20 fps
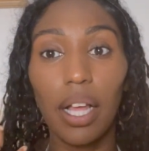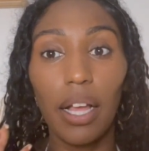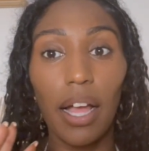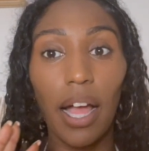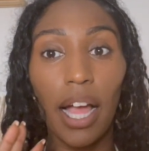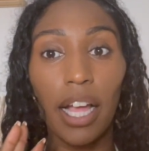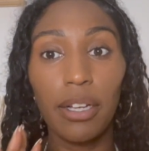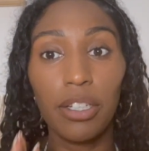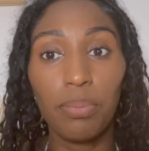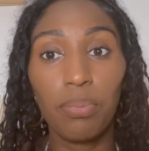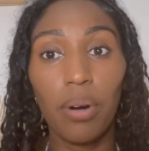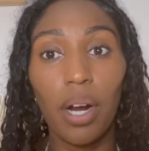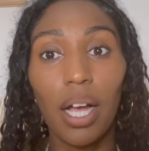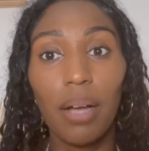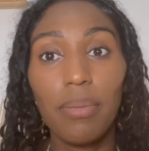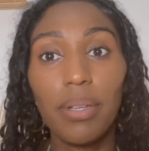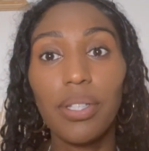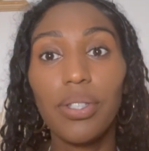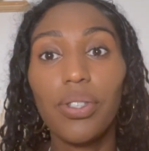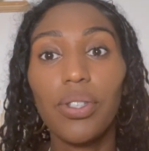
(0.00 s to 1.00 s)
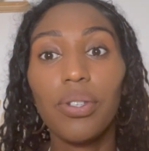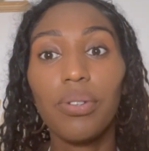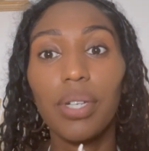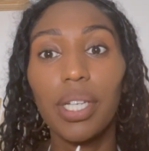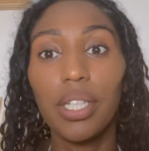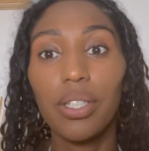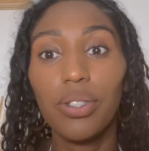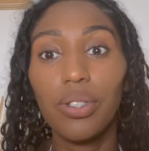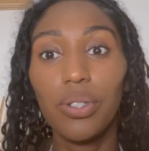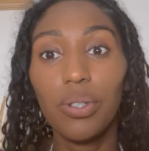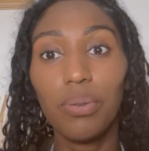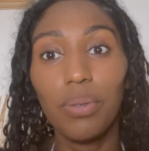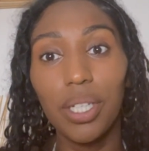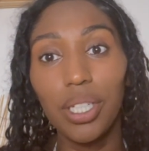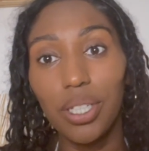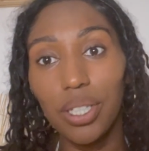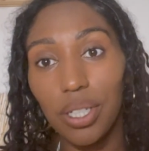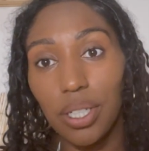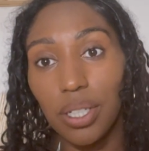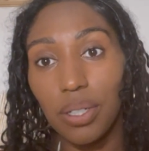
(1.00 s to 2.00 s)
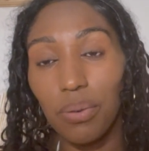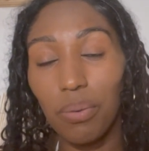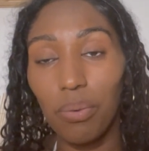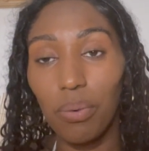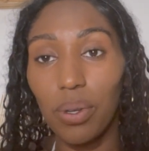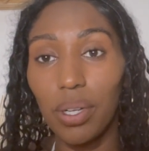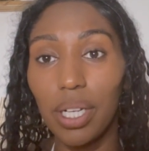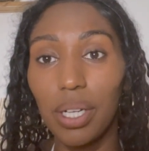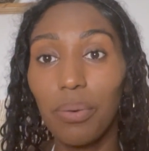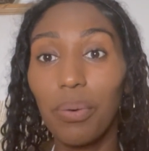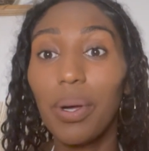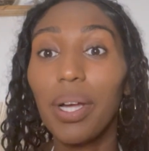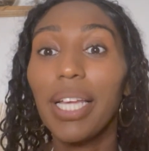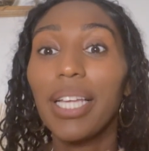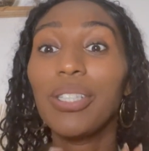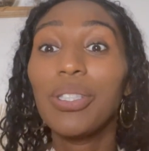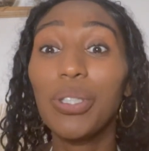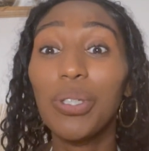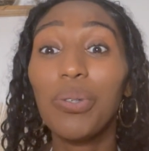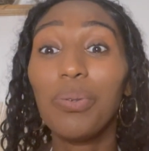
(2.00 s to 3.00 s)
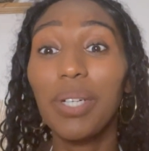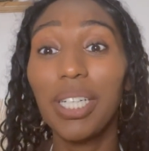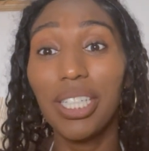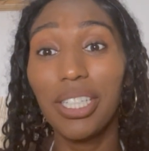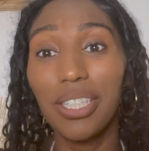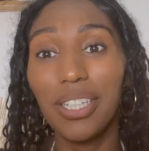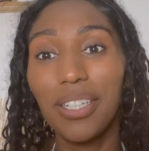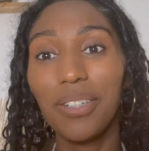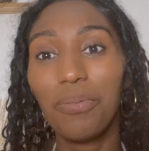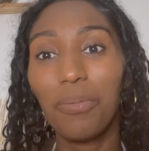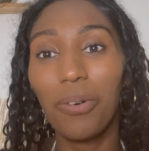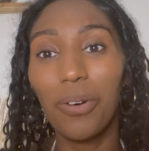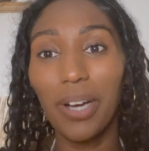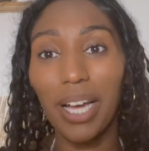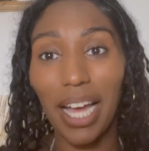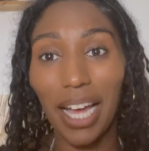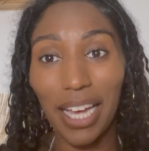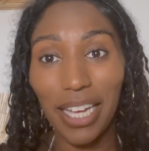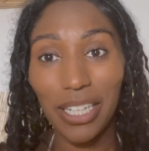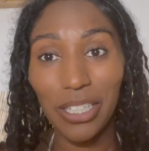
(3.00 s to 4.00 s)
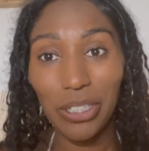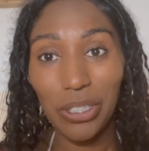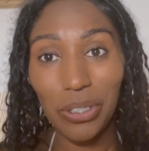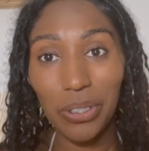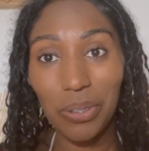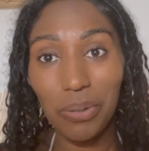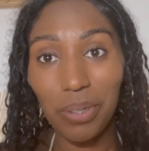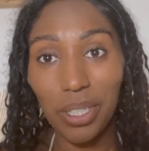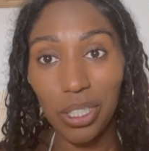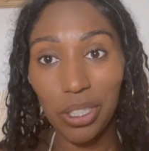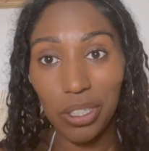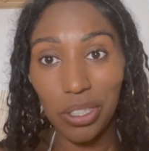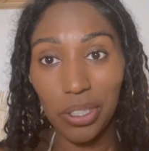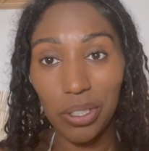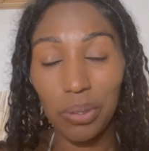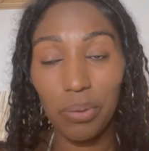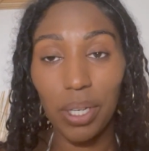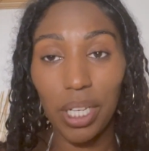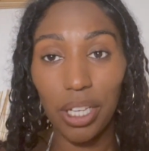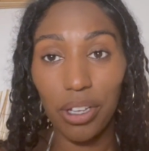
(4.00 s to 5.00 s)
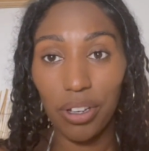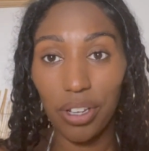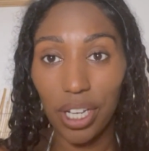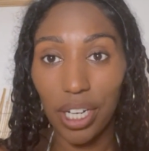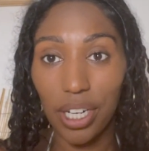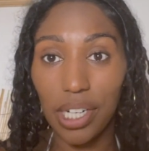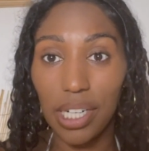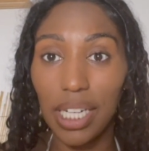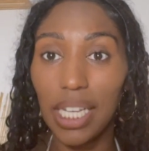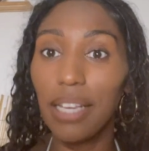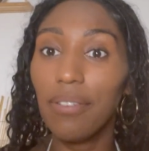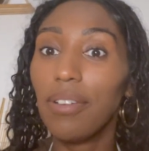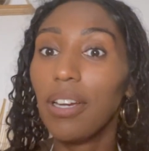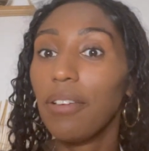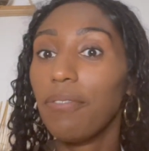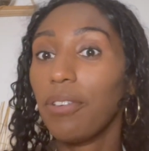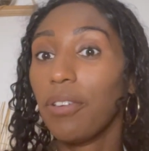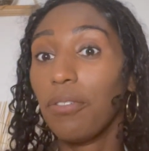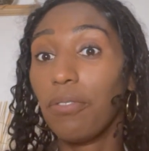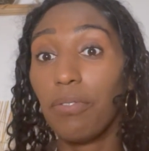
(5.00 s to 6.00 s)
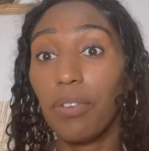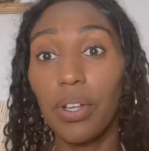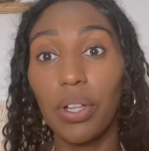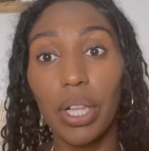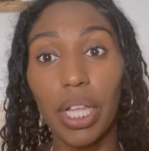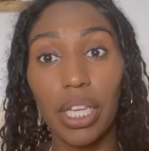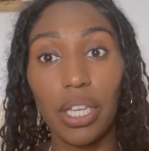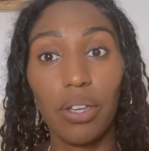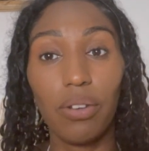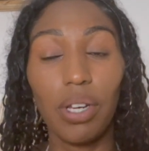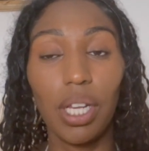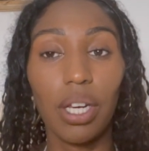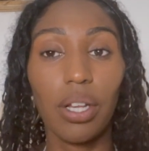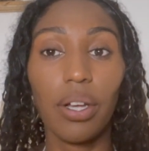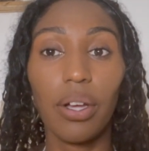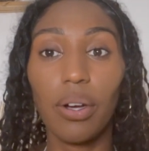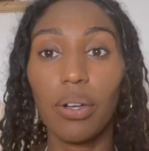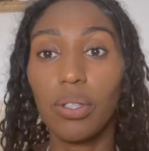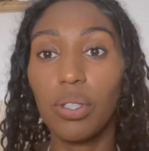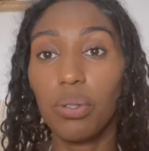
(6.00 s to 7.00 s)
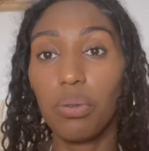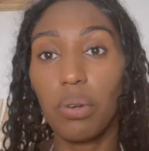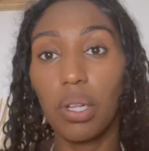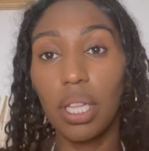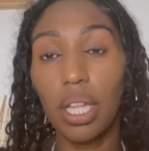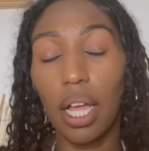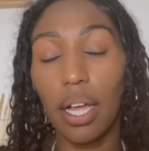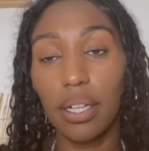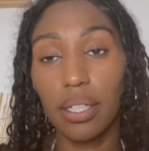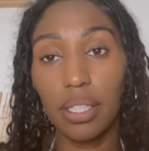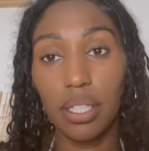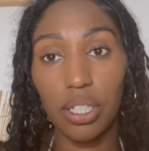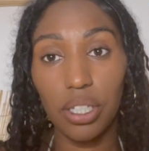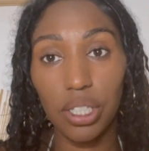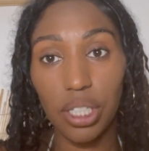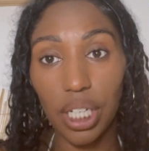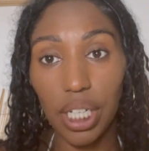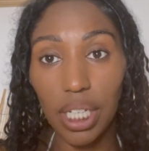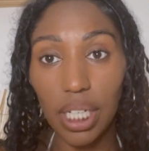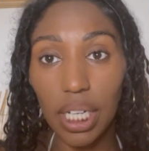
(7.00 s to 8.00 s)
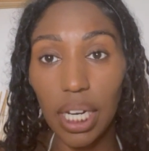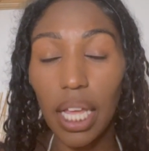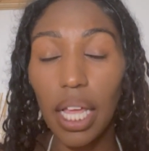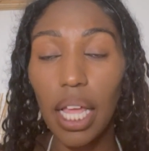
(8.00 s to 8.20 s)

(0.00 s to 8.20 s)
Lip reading: I promise you, intuition will guide you when you're doing your hair. Even if you feel like you need to go to a loctician,